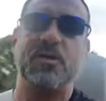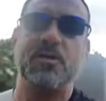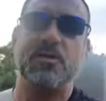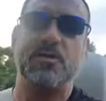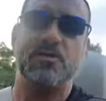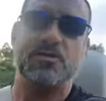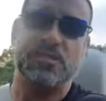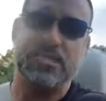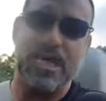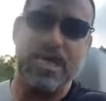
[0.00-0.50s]

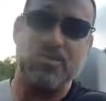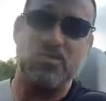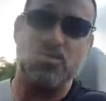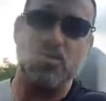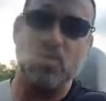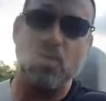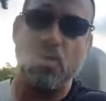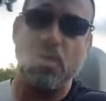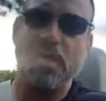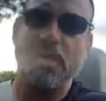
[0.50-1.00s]
your sad
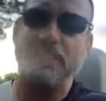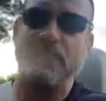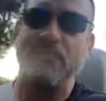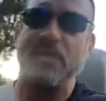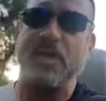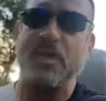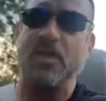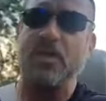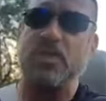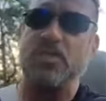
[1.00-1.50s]
story?
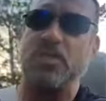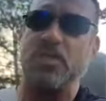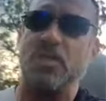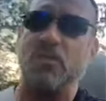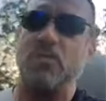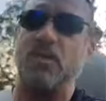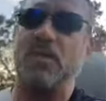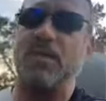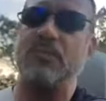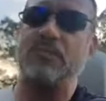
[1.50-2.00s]
Do
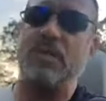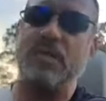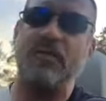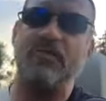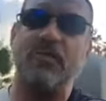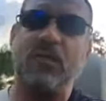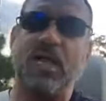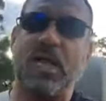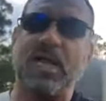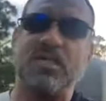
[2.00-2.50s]
you really
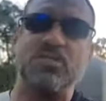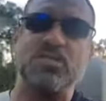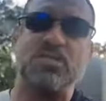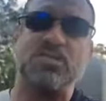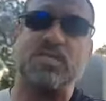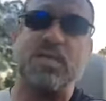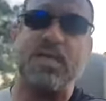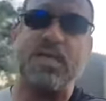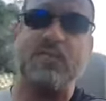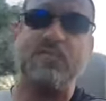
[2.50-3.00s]
believe, well, I
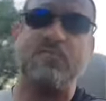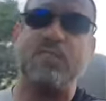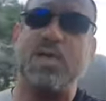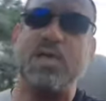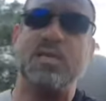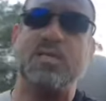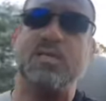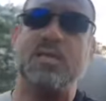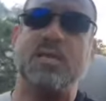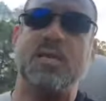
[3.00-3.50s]
just can't
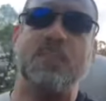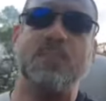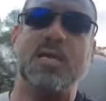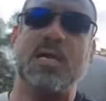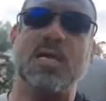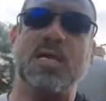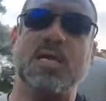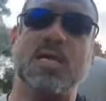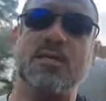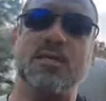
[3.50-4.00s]
find
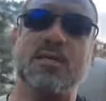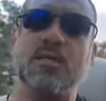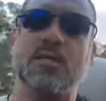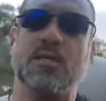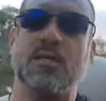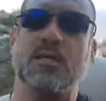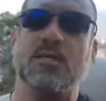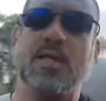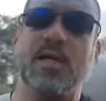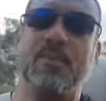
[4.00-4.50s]
anybody
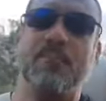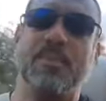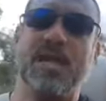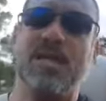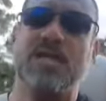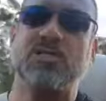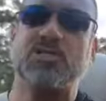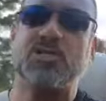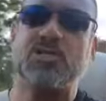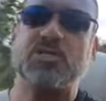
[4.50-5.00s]
that
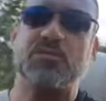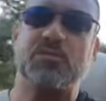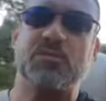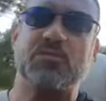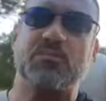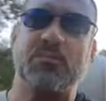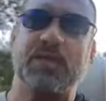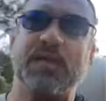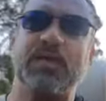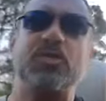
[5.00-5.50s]
matches
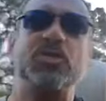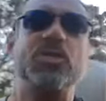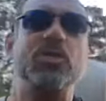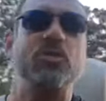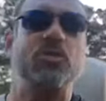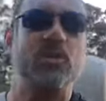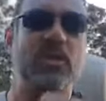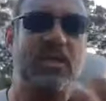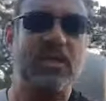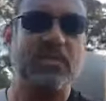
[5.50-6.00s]
with me? Do
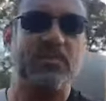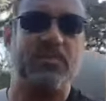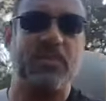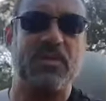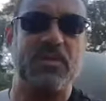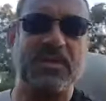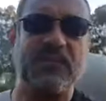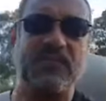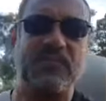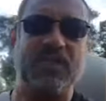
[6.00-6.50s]
you really believe